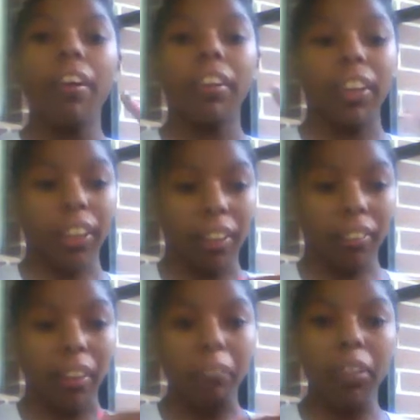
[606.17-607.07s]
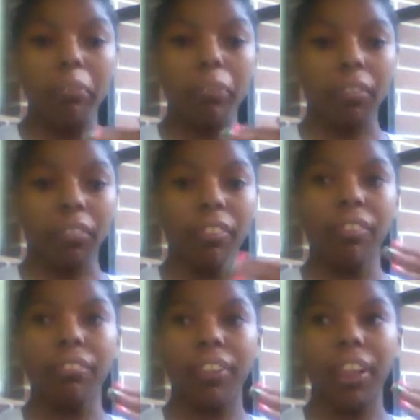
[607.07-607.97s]
Like I said, me
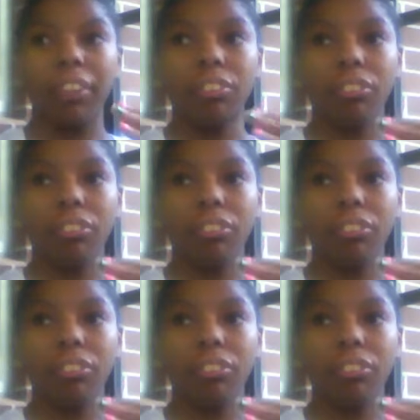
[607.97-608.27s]
personally, when I